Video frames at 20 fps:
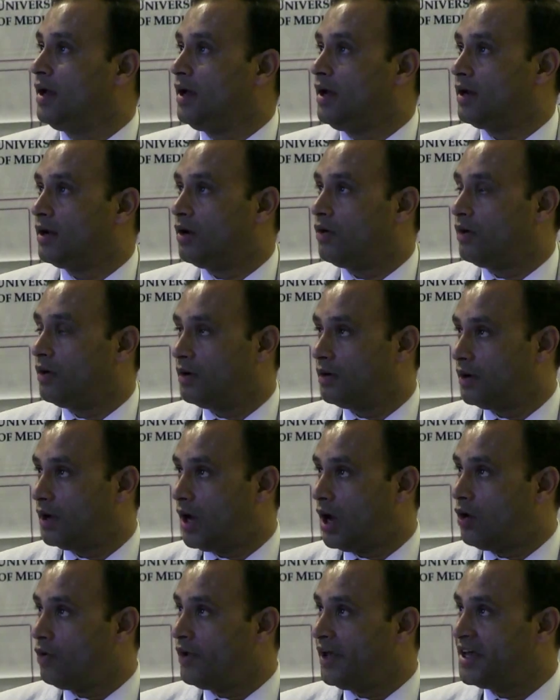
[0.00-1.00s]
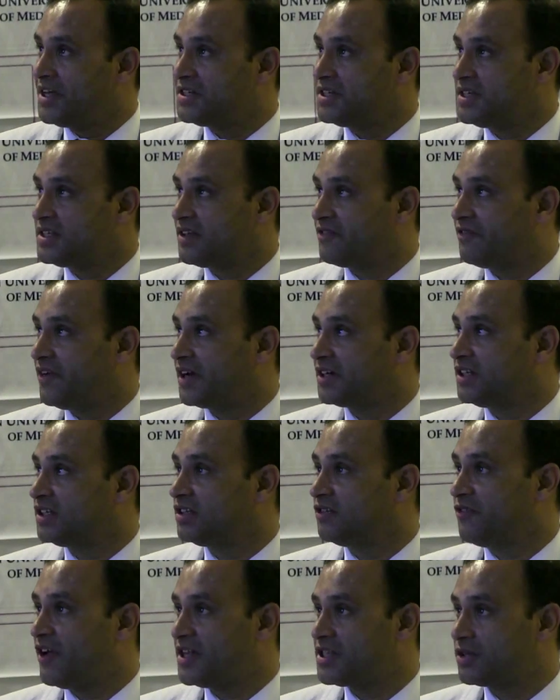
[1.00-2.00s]
Now, how AGE is affecting
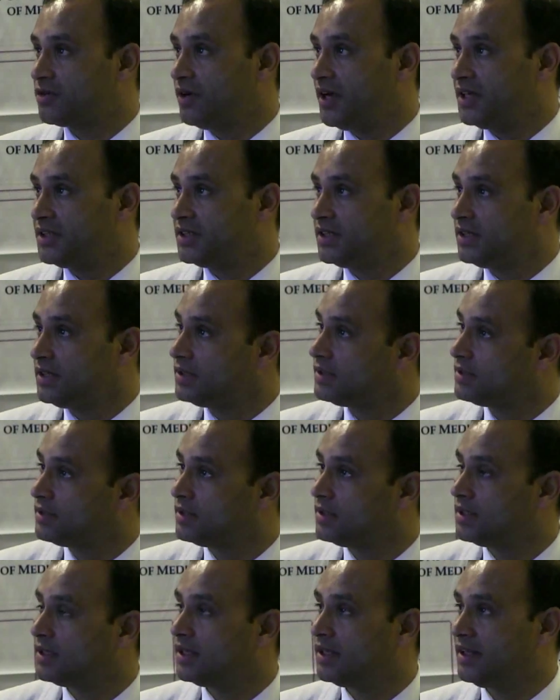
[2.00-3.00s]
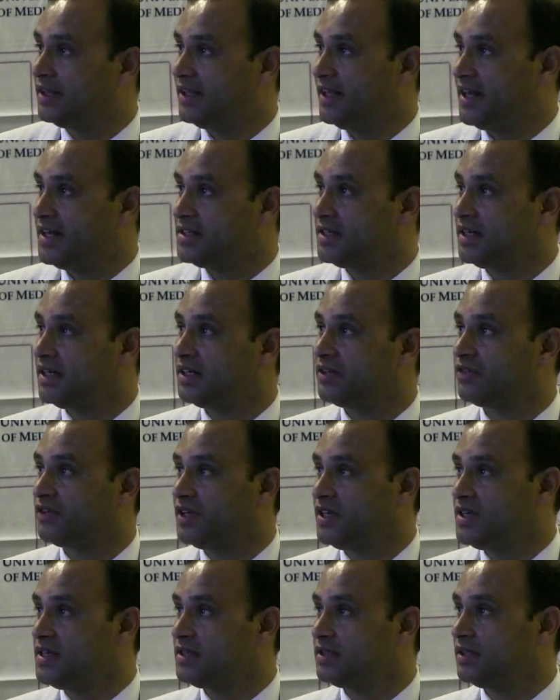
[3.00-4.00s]
the vasculature? There is an
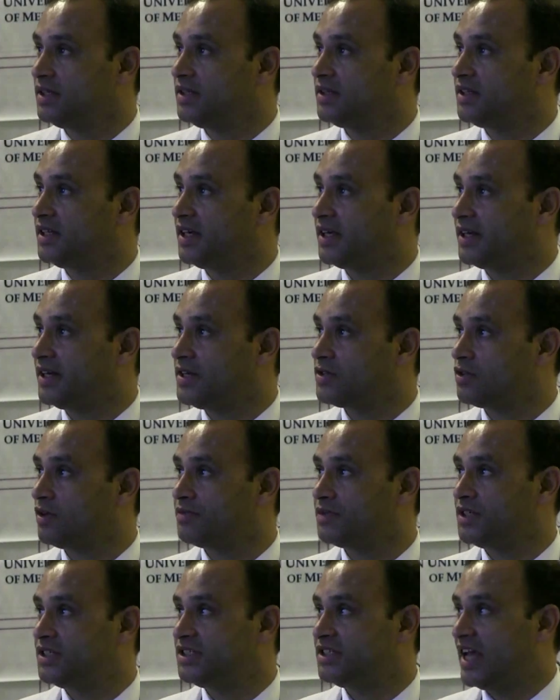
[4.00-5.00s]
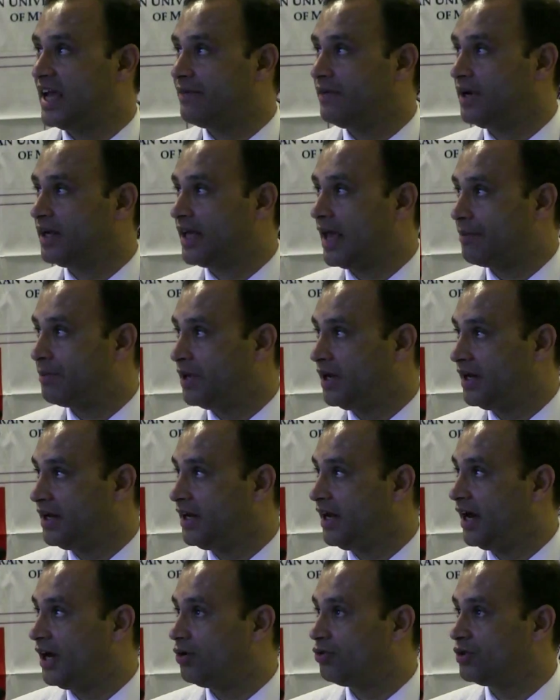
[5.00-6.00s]
increase in thickness of gingival
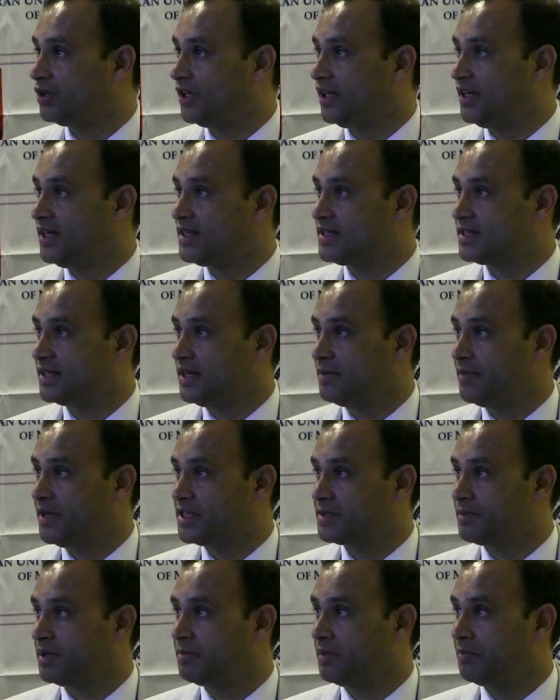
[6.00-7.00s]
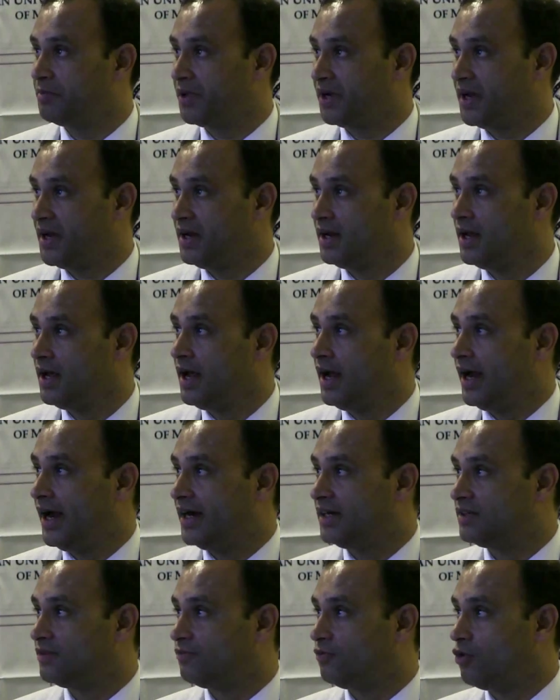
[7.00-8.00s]
capillary endothelial cell basement membrane
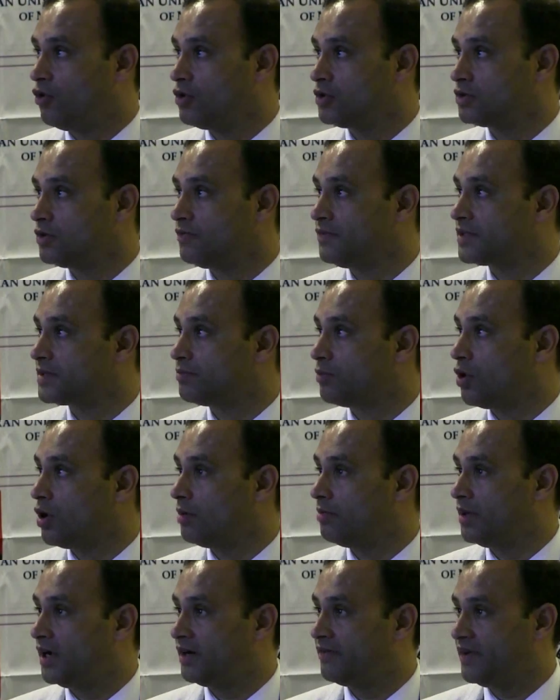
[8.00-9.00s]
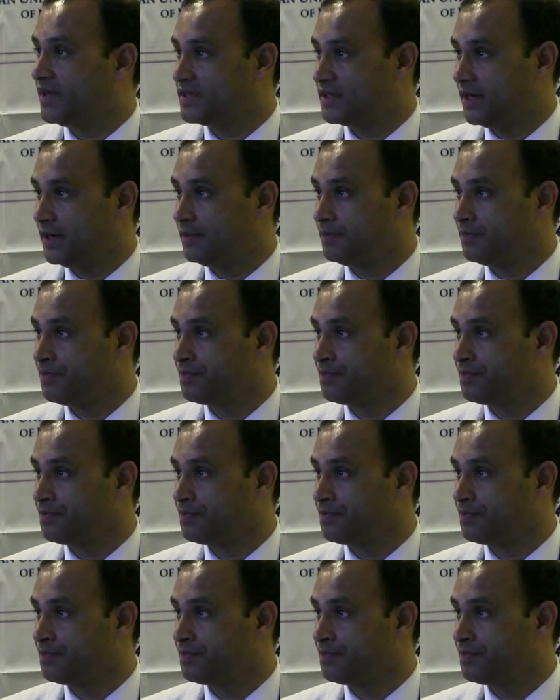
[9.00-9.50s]
and the walls of small blood vessel.